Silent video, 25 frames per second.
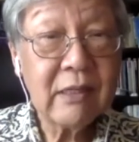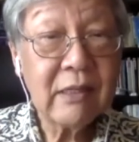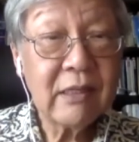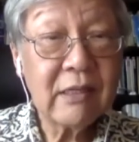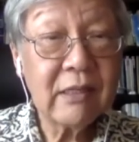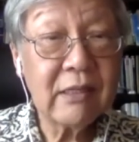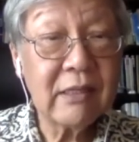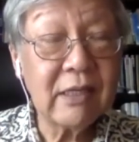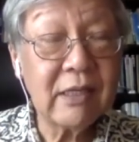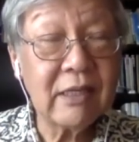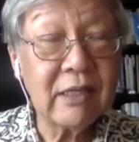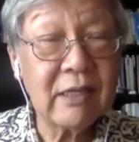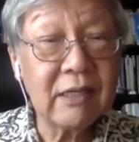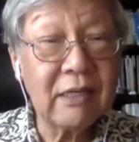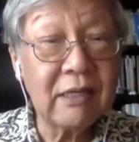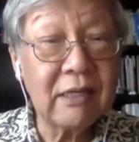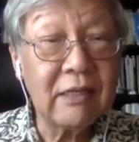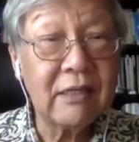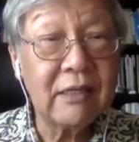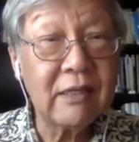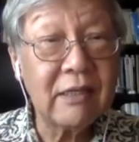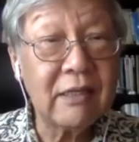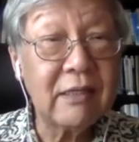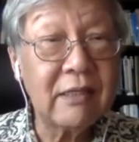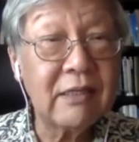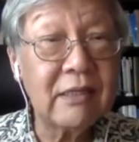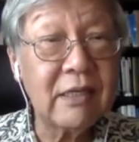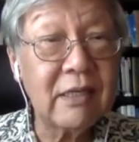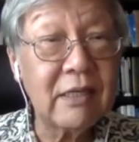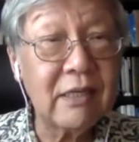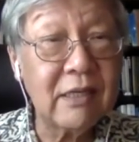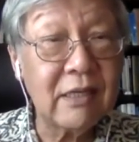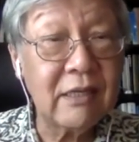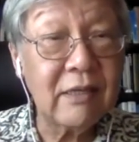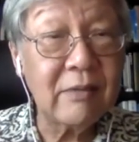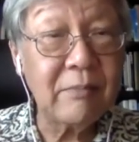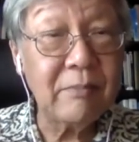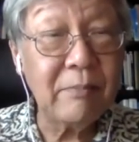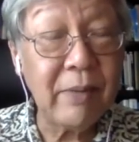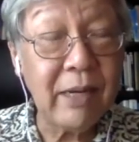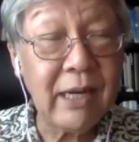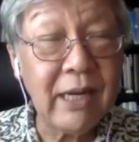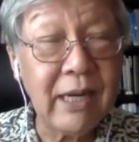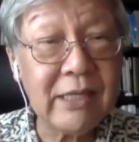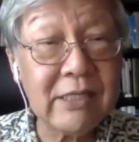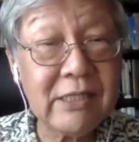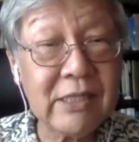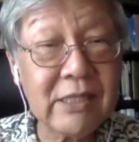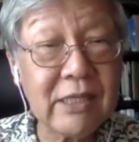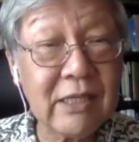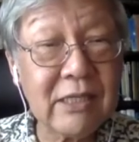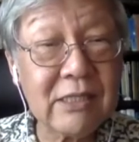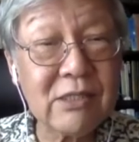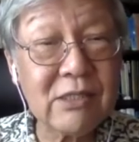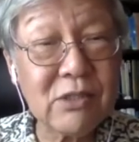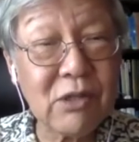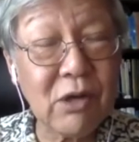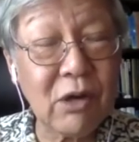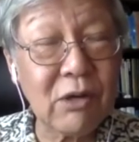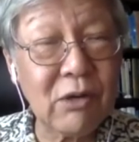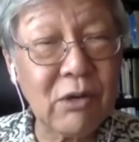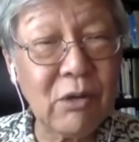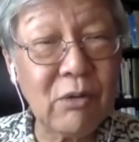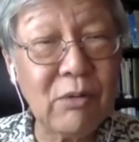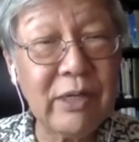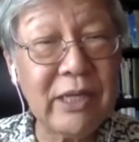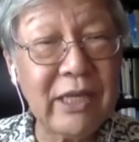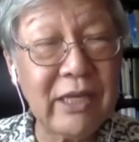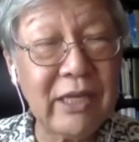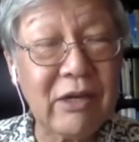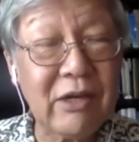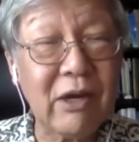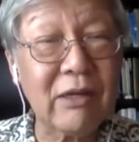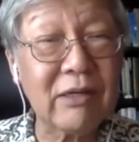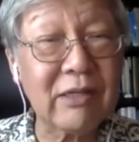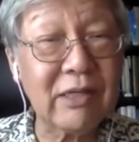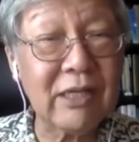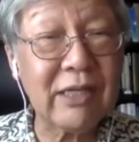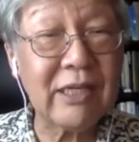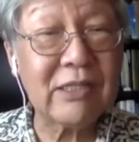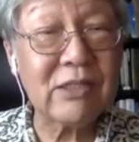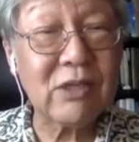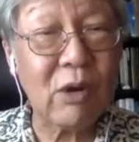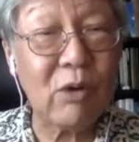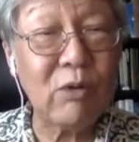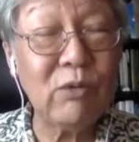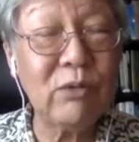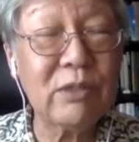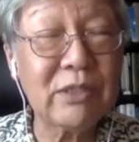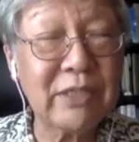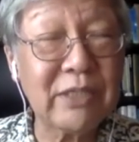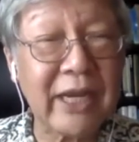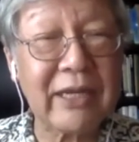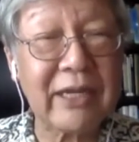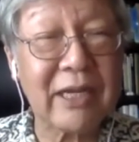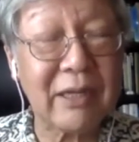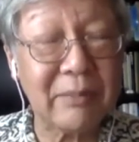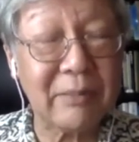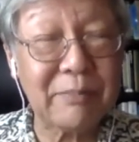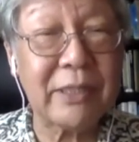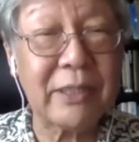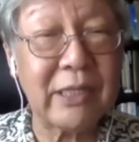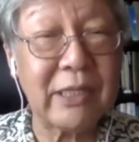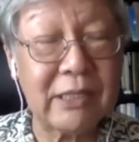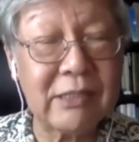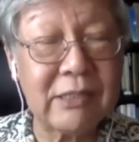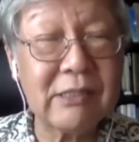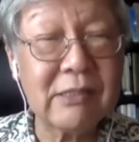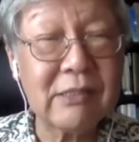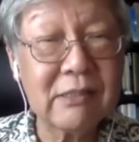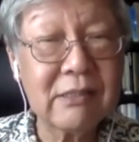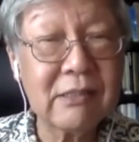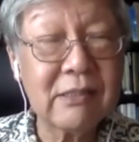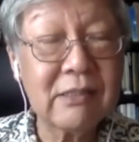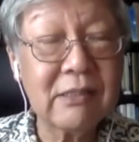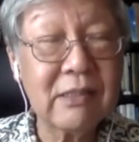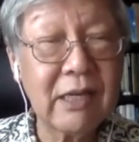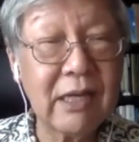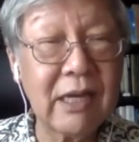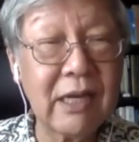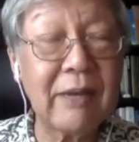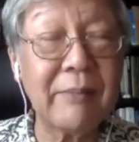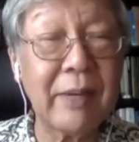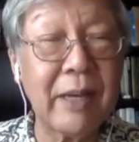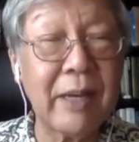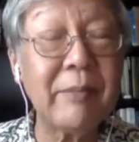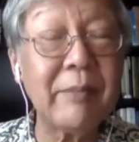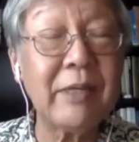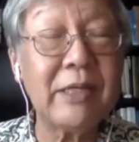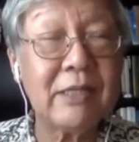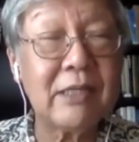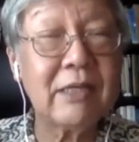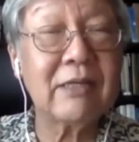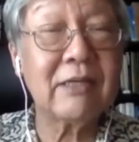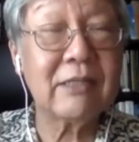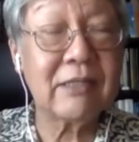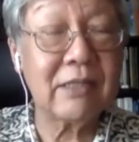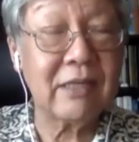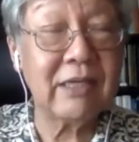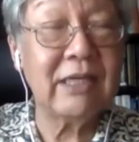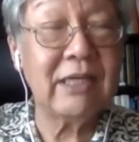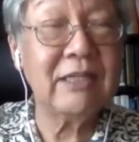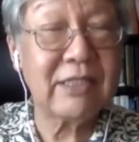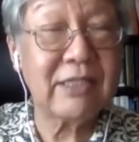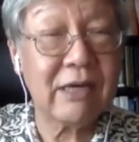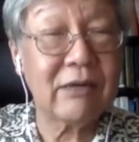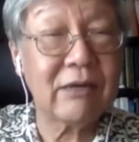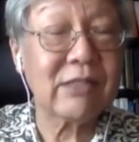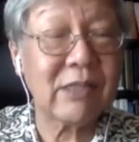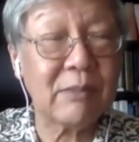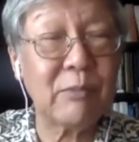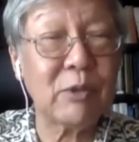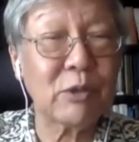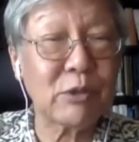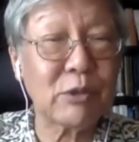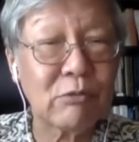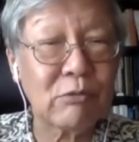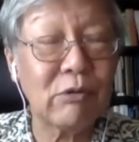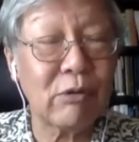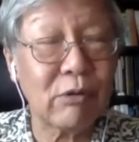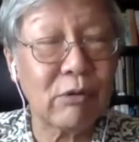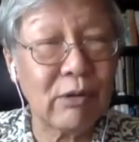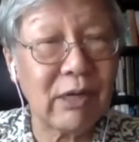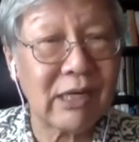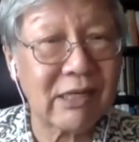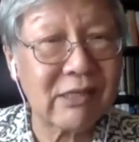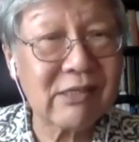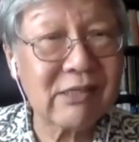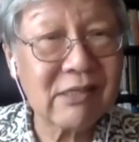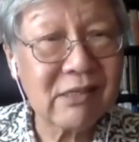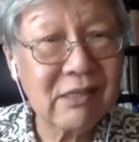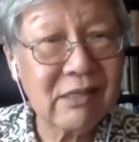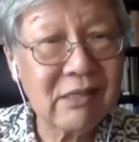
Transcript: The Malaysia has not only got its own tech companies, the Intels and Motorola's,